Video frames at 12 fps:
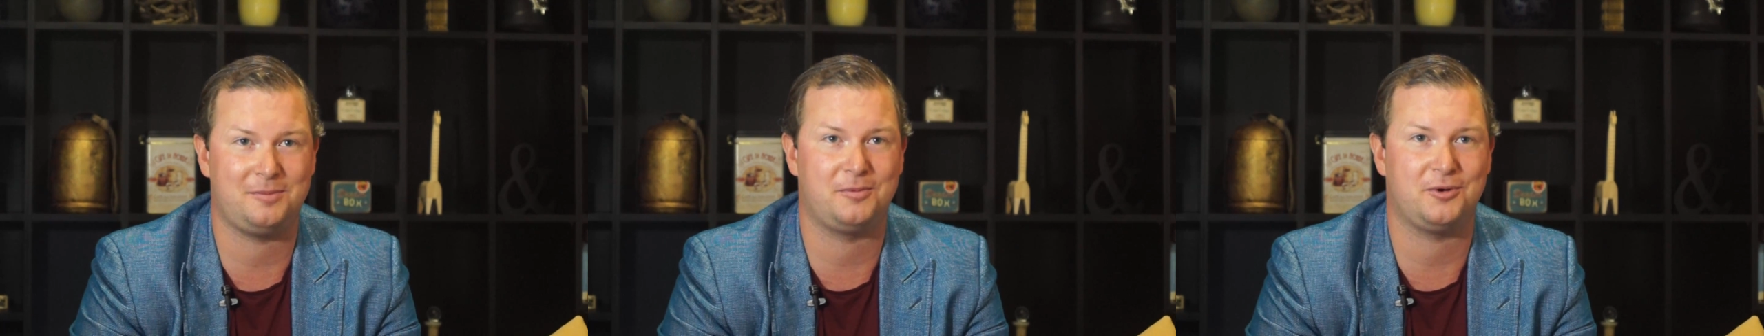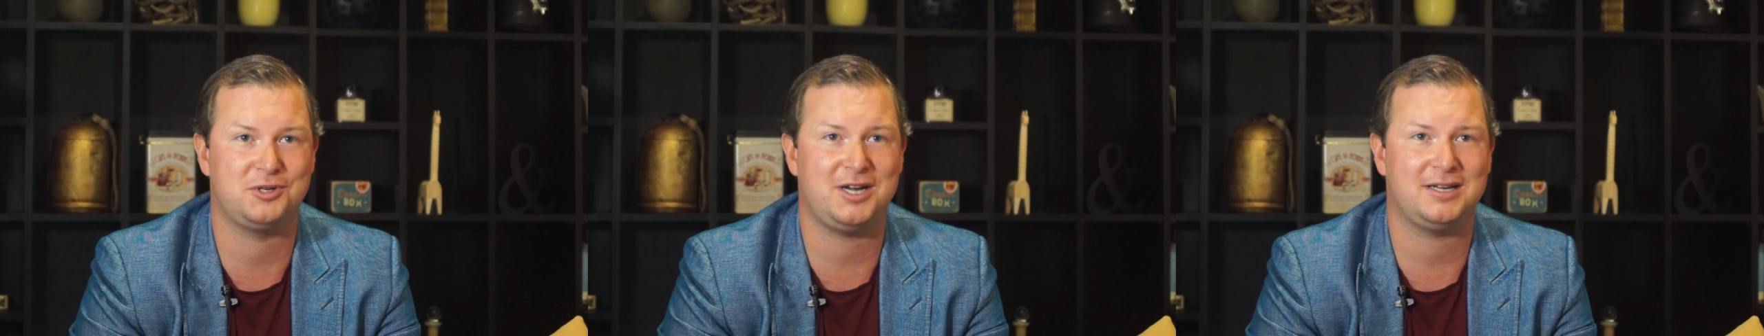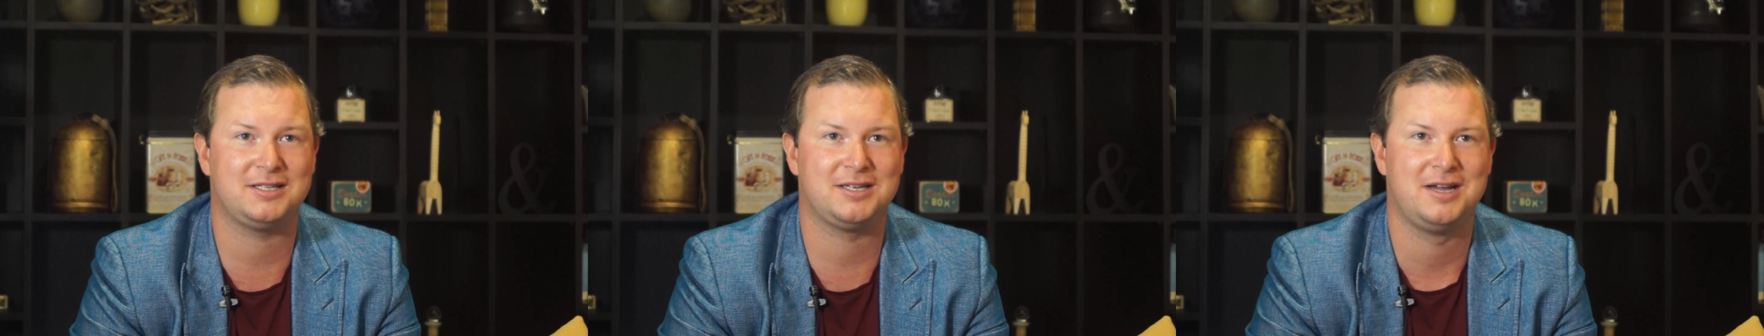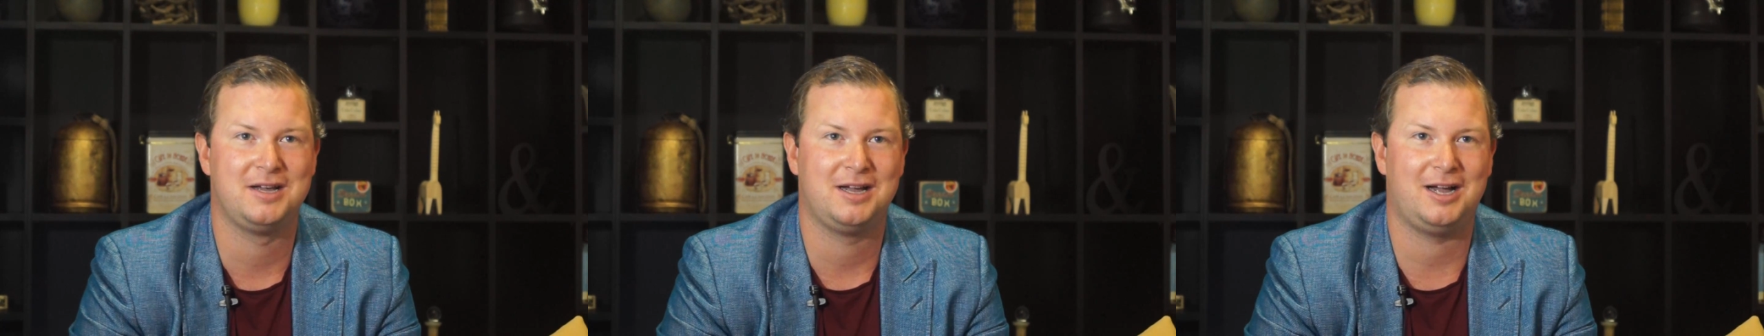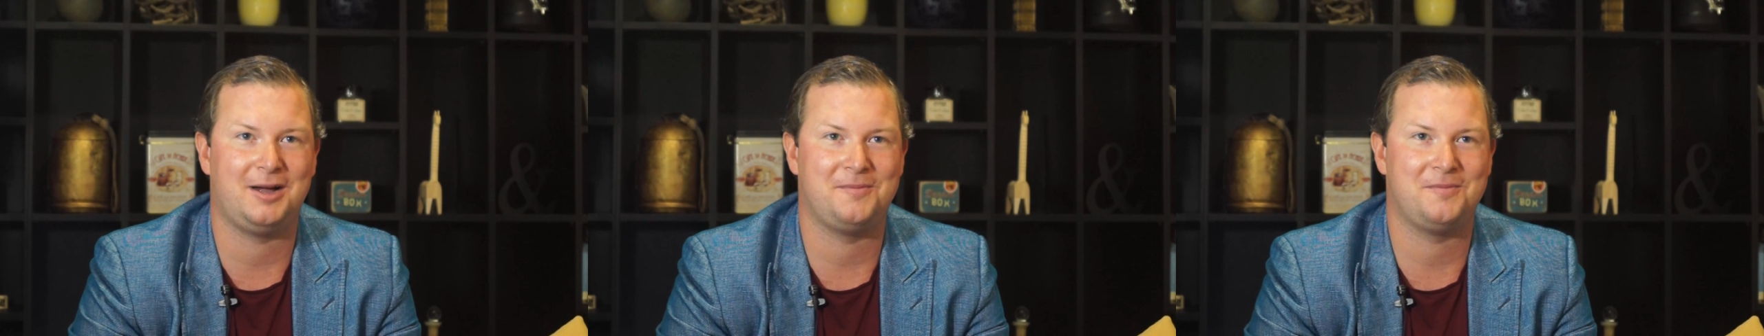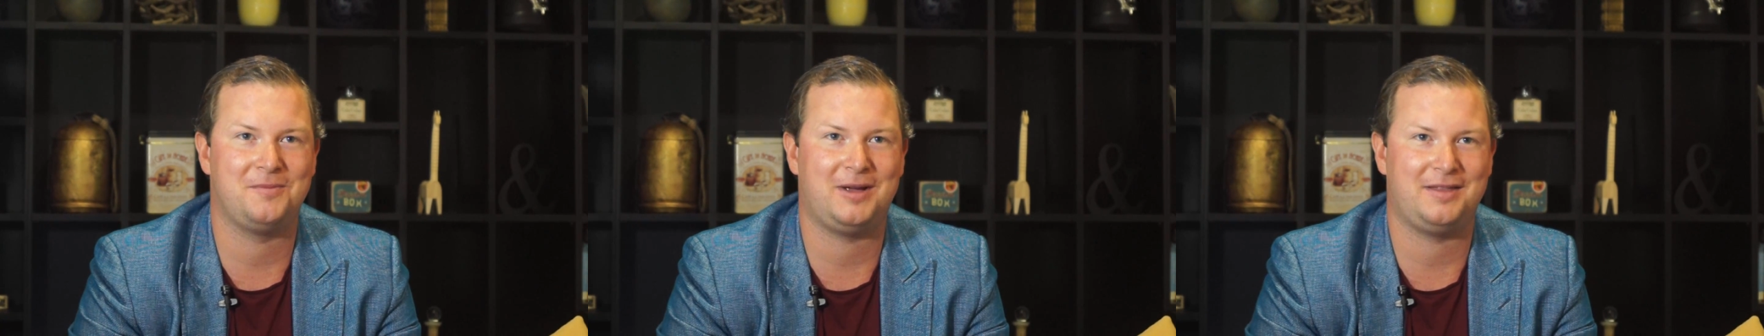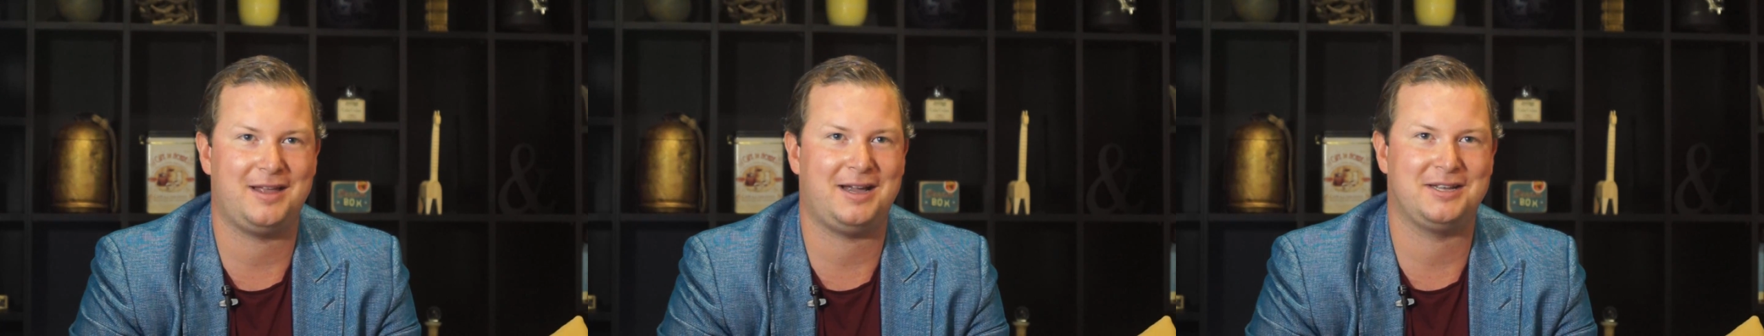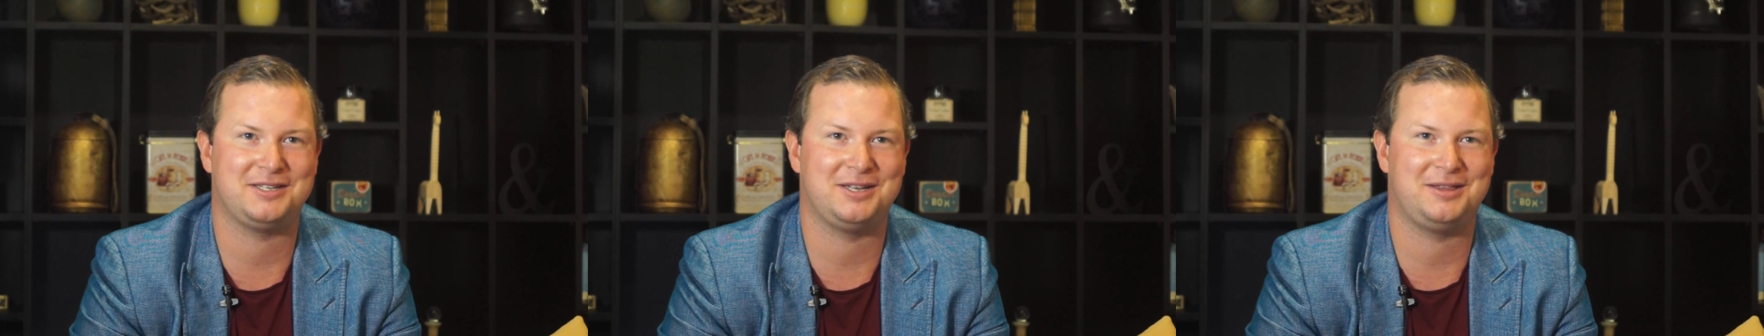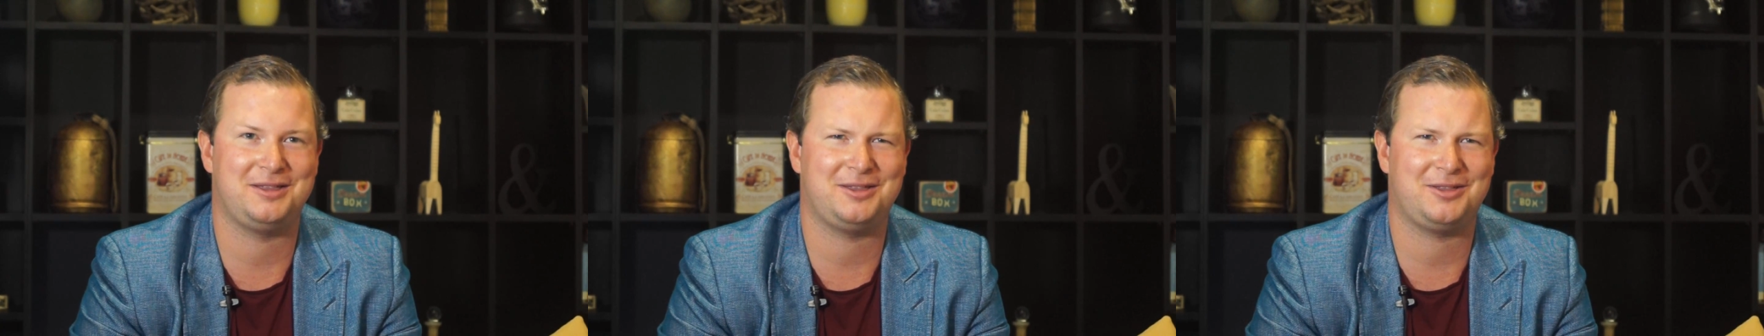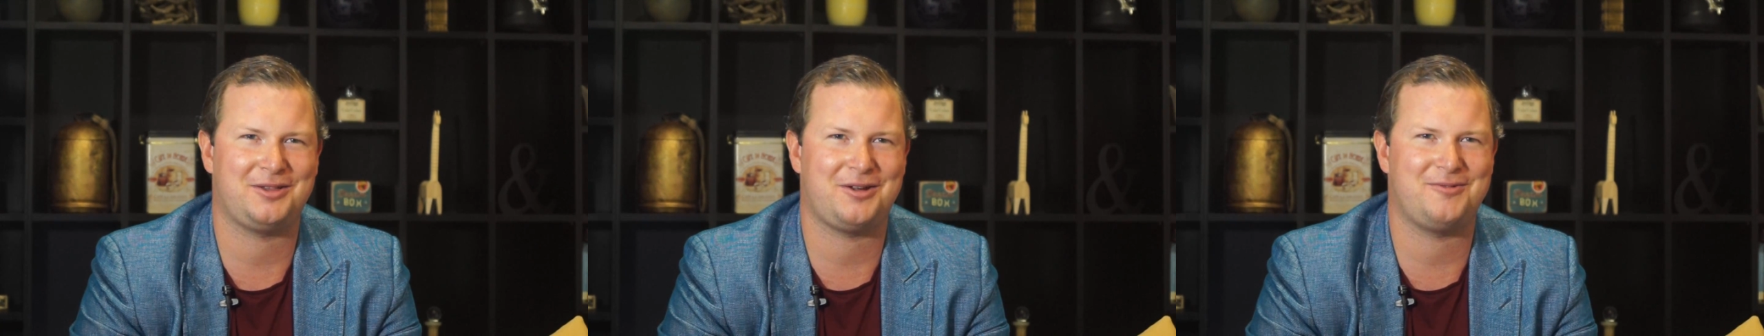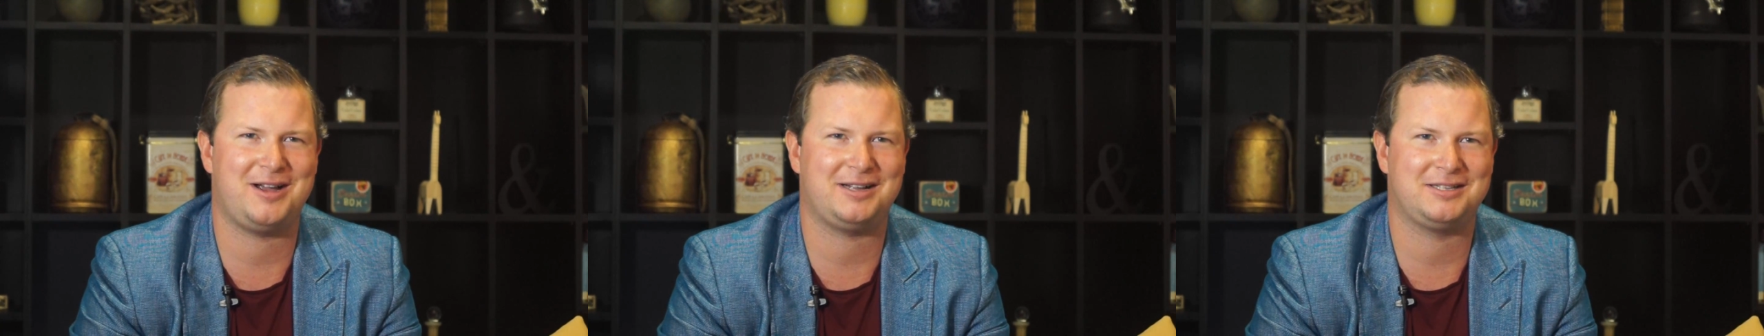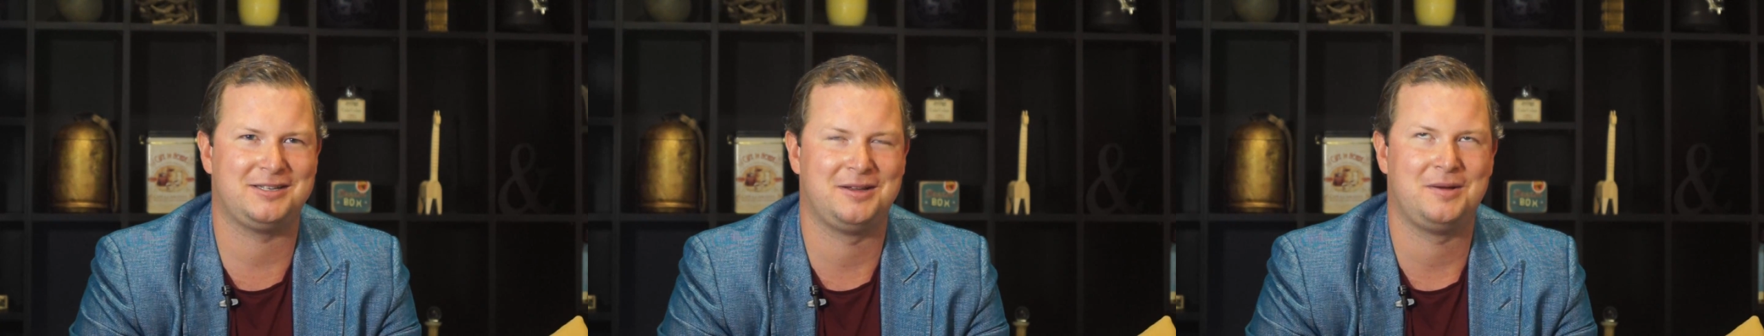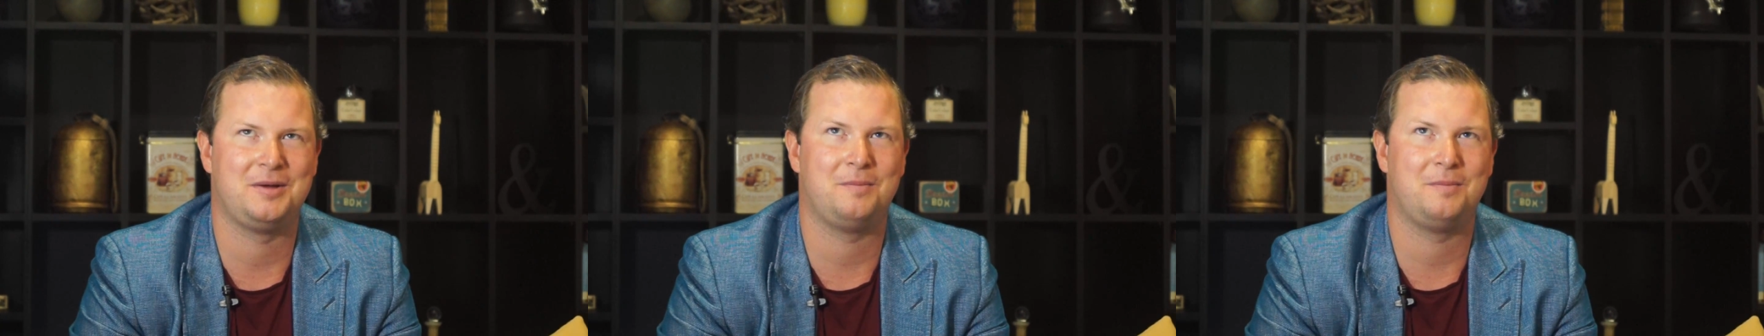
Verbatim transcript: up a project, um, and that has a direct